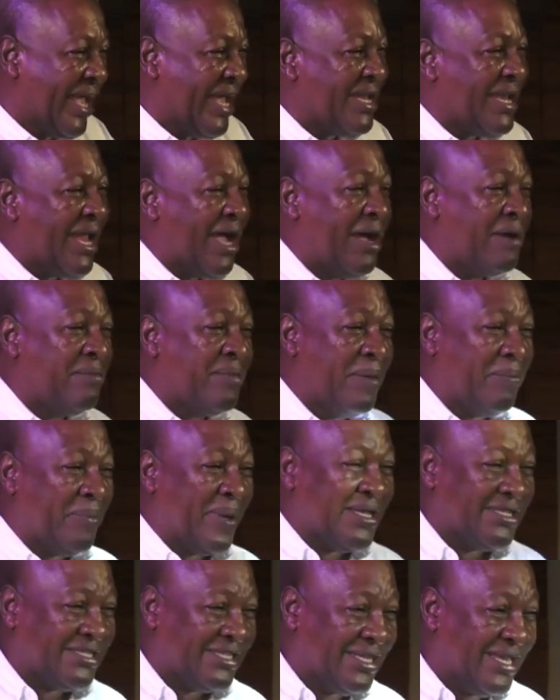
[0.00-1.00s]
and now I'm a
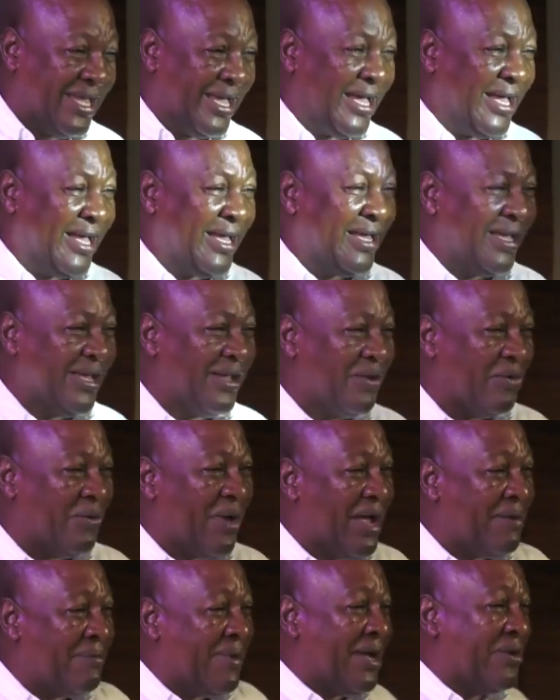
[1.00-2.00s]
pensioner.
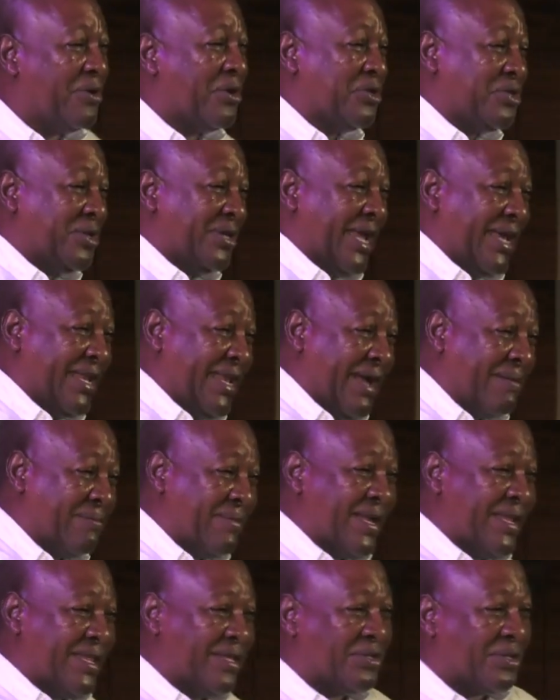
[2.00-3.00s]
Where am I going to get that
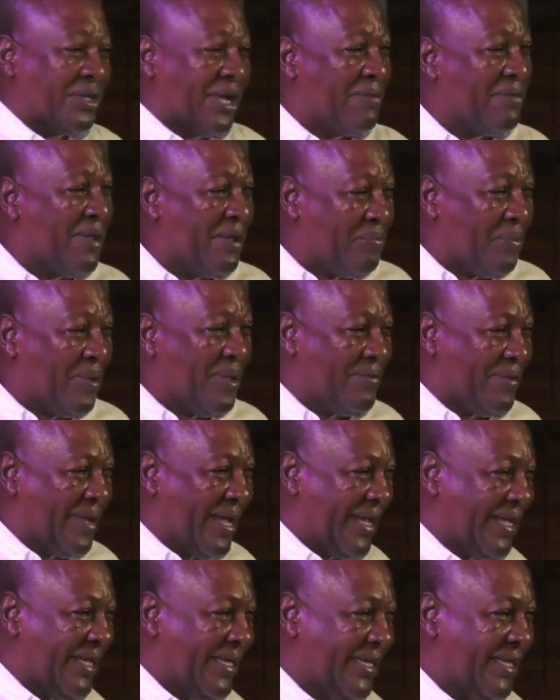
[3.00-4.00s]
money to come and pay
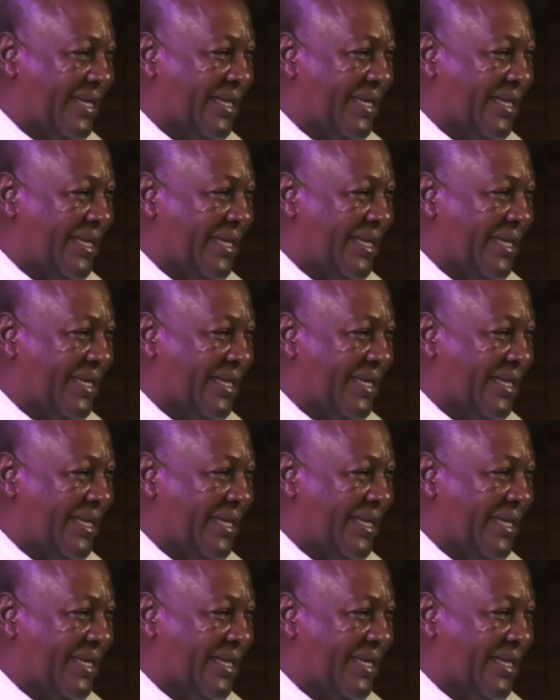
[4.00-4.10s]
back?